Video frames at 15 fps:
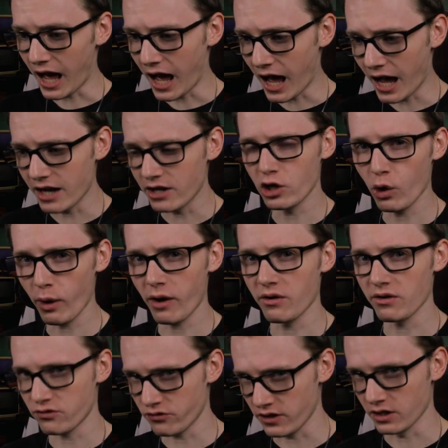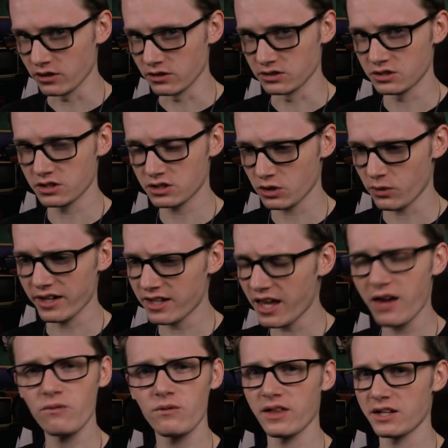I know how he feels, so I
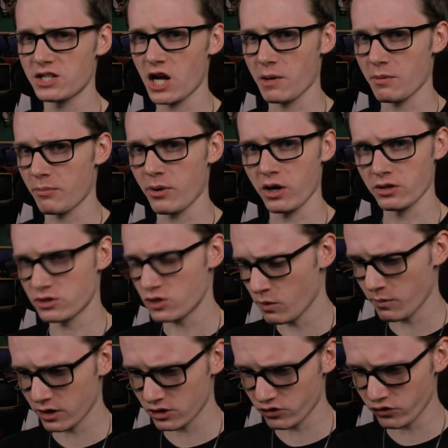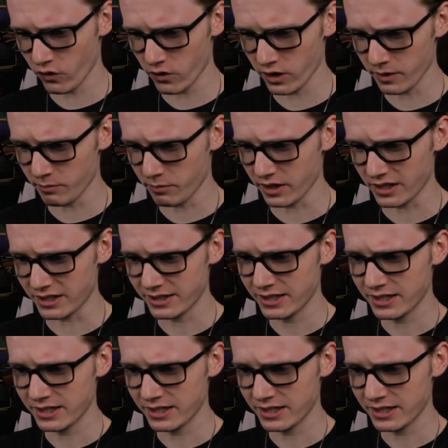can't really tear him apart too much for it, but...